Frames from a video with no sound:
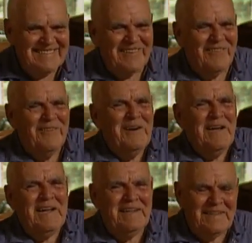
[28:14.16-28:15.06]
so
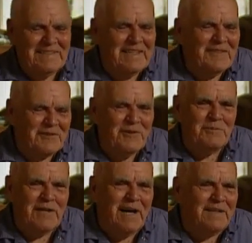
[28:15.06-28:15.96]
he sent
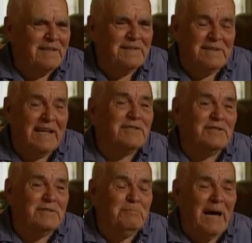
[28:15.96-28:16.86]
troops out, in less
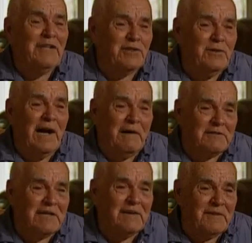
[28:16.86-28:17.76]
than about two
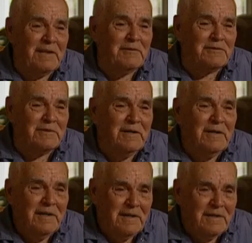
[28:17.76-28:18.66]
hours after he was
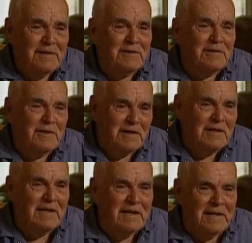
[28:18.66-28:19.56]

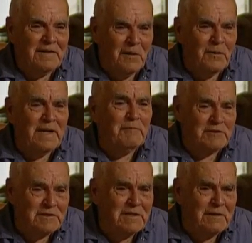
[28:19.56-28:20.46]
uh, uh, known he
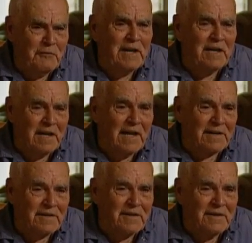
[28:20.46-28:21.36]
was really
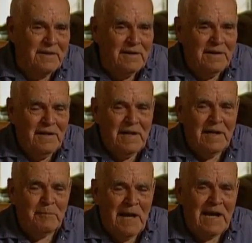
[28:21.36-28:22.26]
elected.
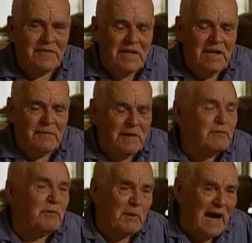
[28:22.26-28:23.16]
And back then, it
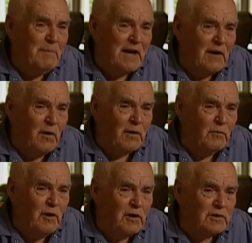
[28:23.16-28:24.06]
was a primary, all
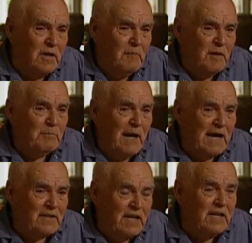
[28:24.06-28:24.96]
it was. But
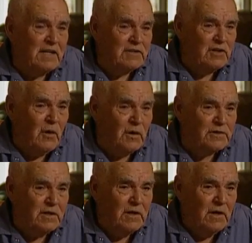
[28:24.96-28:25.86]
back then in
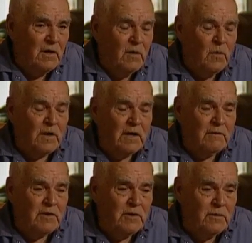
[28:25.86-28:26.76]
Georgia,
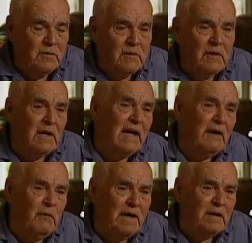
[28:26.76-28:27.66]
whenever you
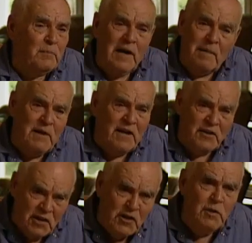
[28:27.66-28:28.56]
let win the
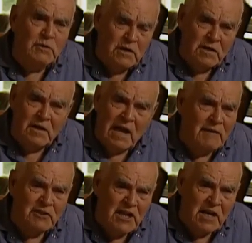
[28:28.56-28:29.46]
primary, you was
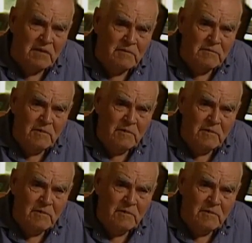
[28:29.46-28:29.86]
that was it,